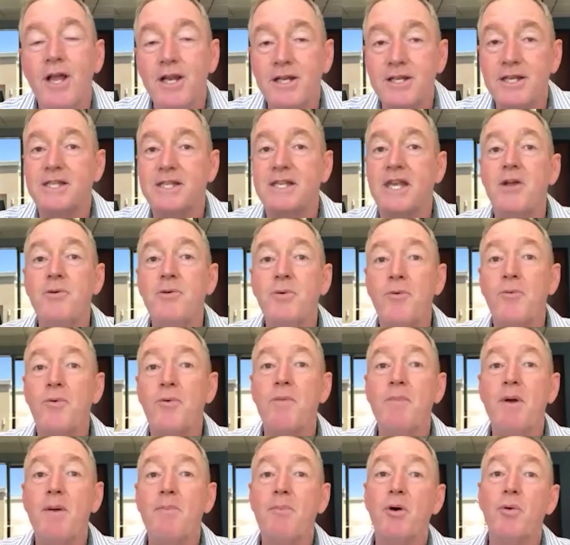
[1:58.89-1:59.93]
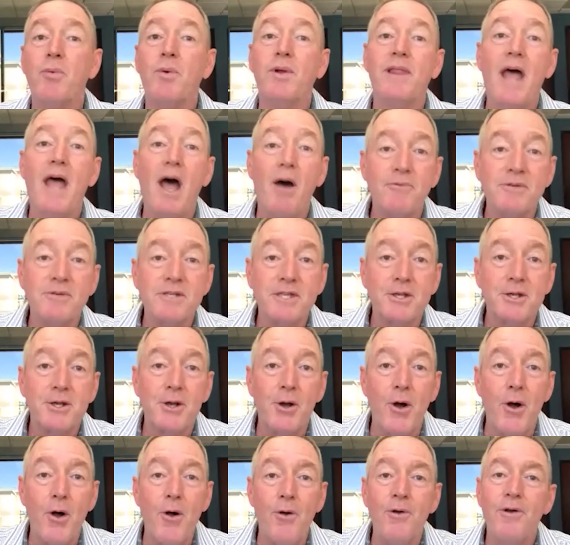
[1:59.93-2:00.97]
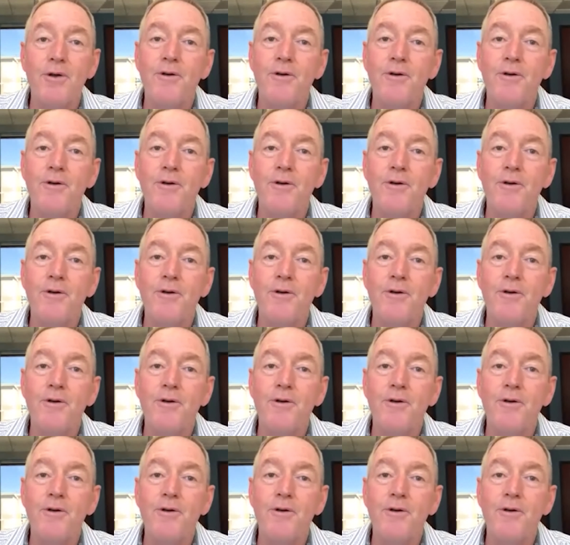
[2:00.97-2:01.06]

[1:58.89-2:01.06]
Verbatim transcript: Does anyone remember when that was the goal?